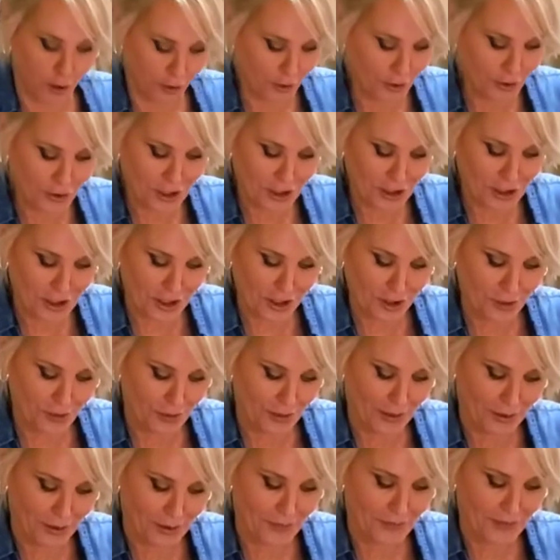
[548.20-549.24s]
learn to do
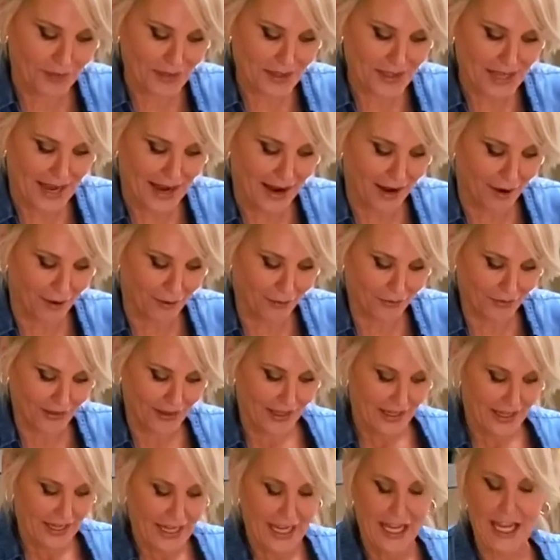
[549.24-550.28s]
here in the South.
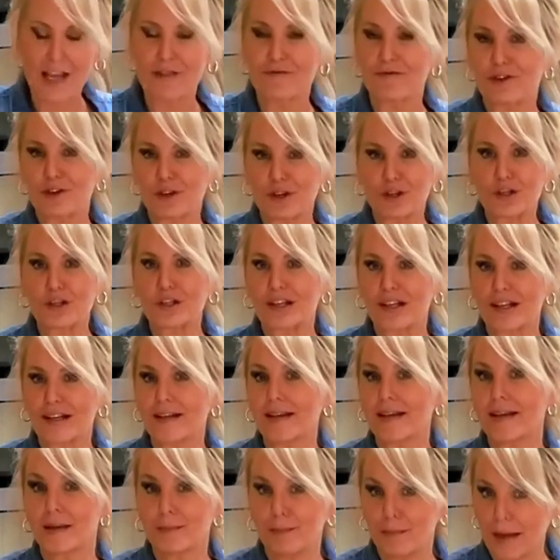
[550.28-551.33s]
If you're gonna
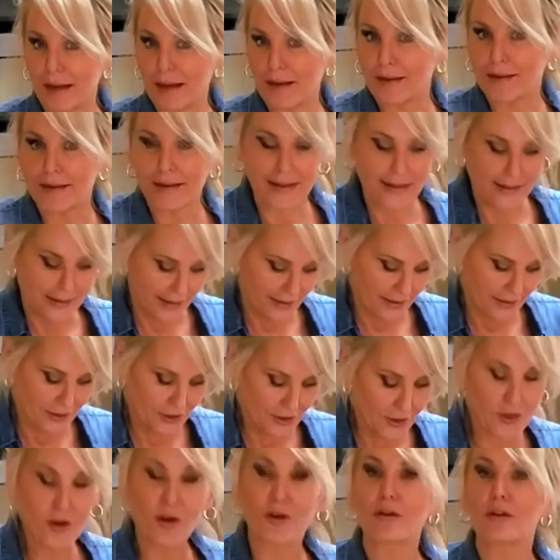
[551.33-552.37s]
get married,
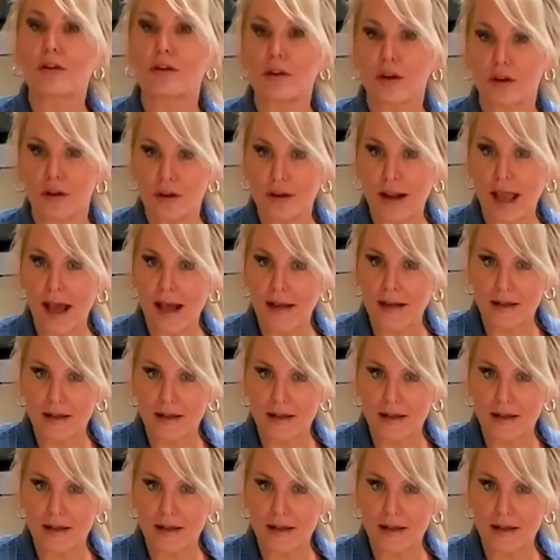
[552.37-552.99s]
you're gonna learn how